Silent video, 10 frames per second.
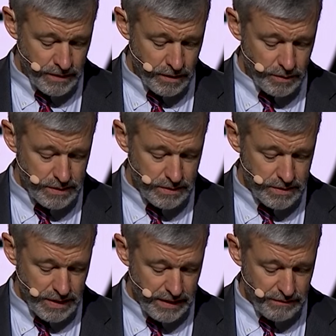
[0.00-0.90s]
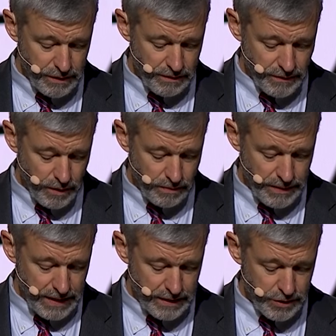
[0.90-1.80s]
who is the Savior of all
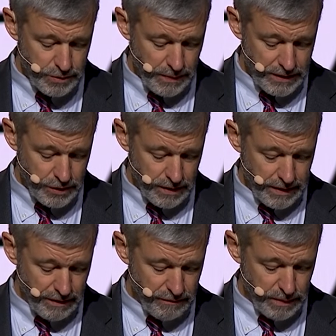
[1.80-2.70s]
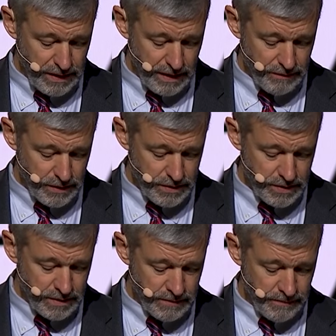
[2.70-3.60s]
men, especially of believers.